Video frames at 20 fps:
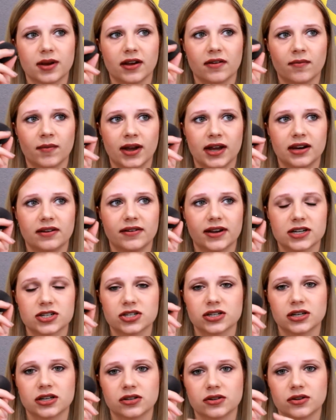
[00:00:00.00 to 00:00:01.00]
I might have
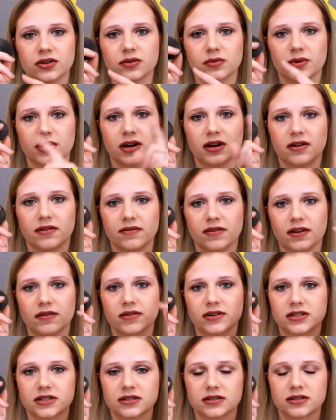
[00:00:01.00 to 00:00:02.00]
actually included one in a
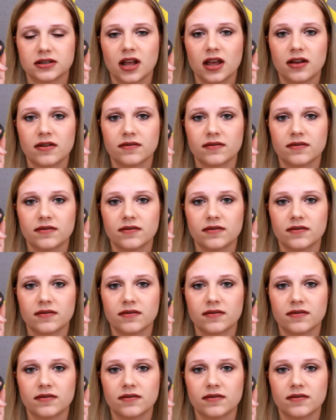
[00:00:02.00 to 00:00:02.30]
favorites